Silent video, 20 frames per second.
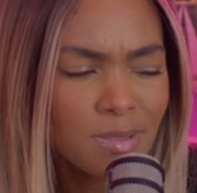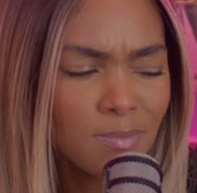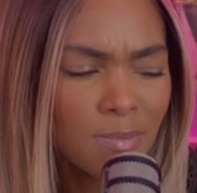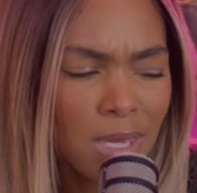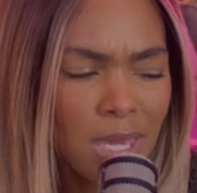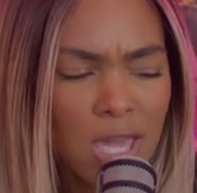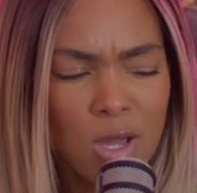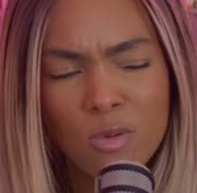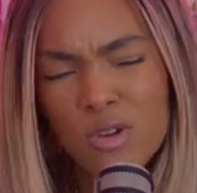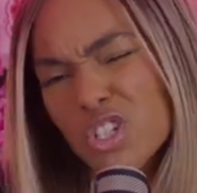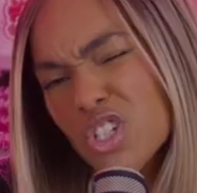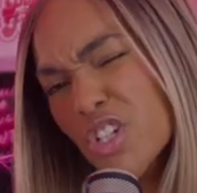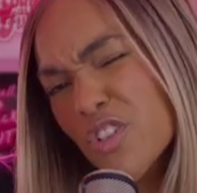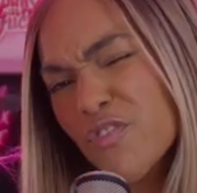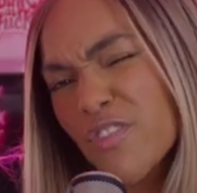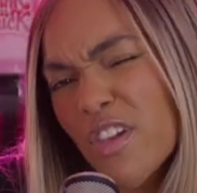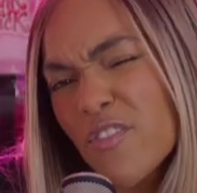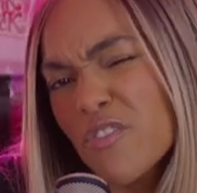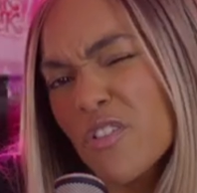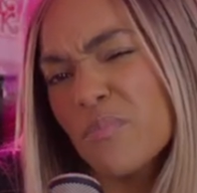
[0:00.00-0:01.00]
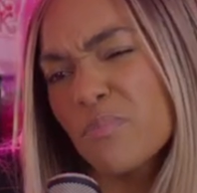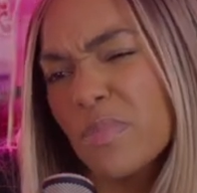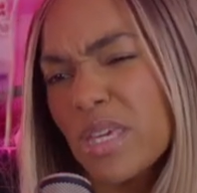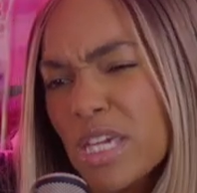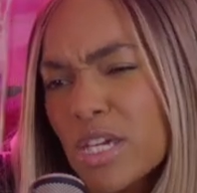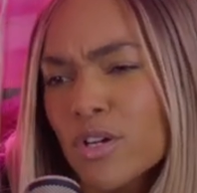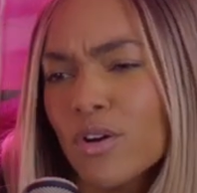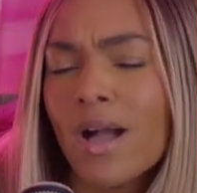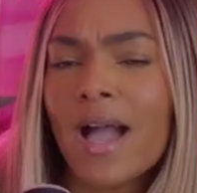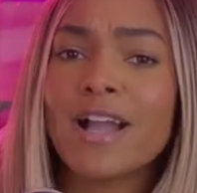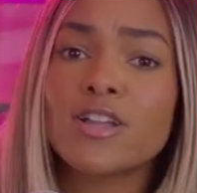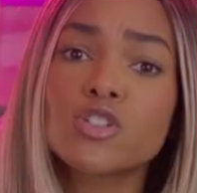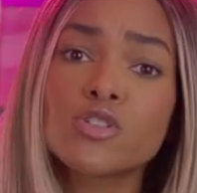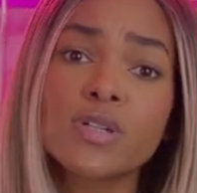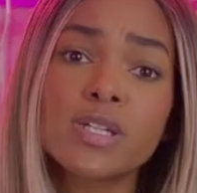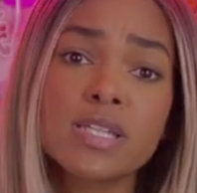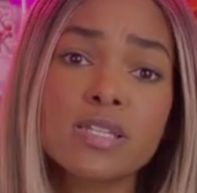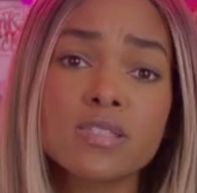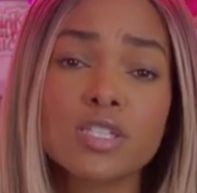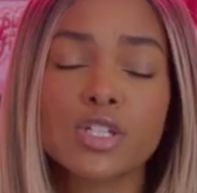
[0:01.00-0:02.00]
to make? What's your favorite meal? How'd
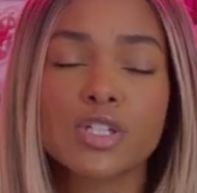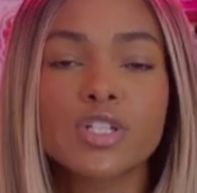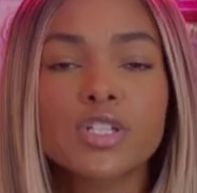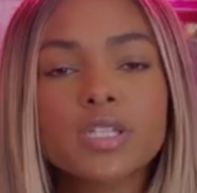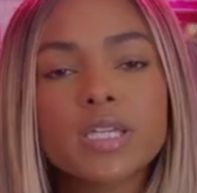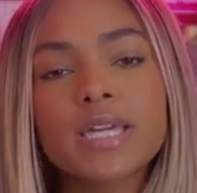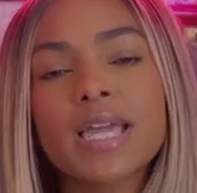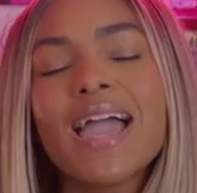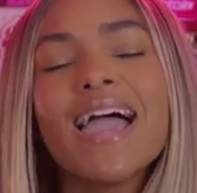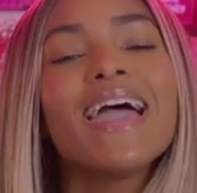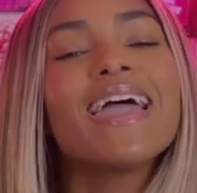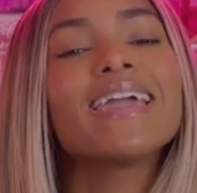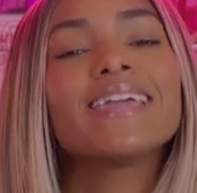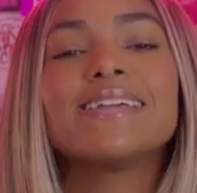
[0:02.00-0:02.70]
you get into cooking?